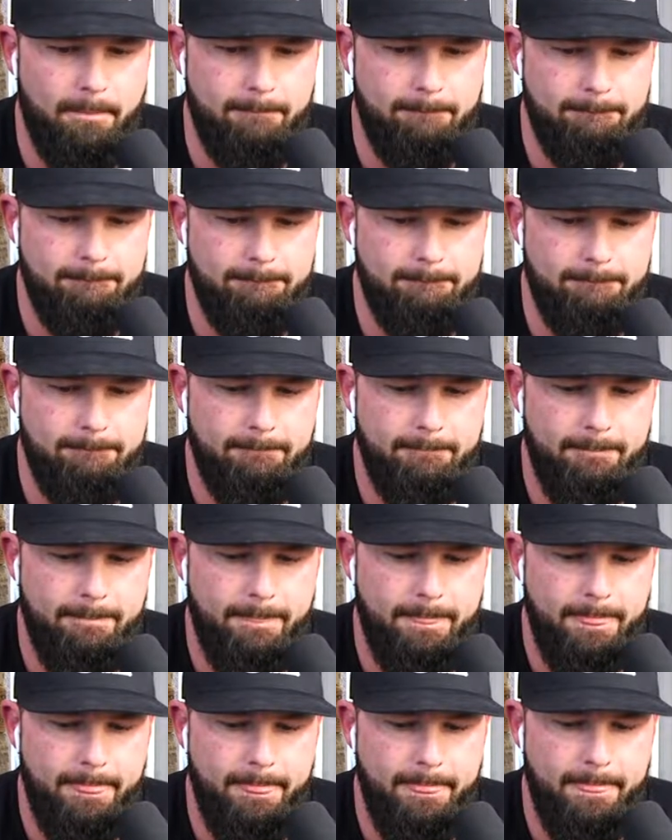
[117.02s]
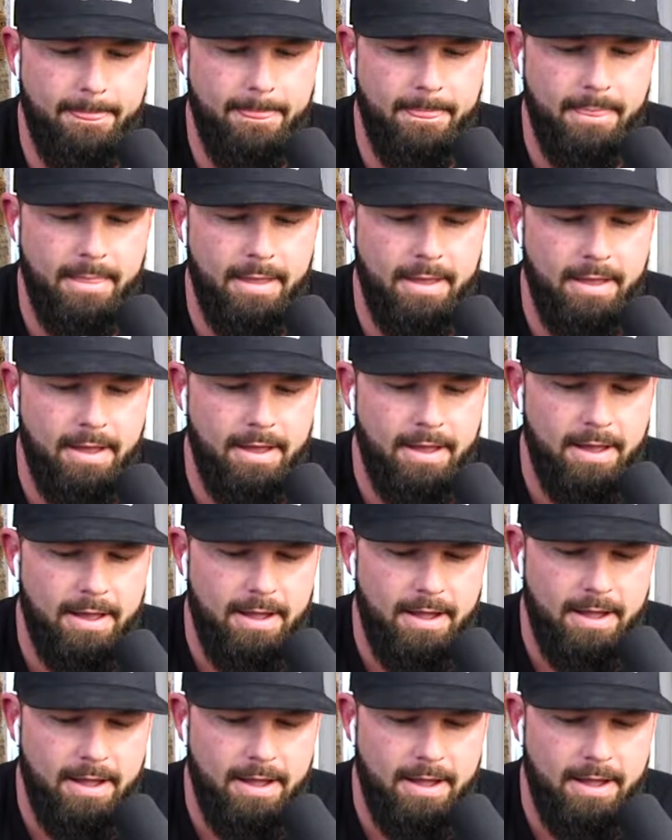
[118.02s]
Nobody speaks.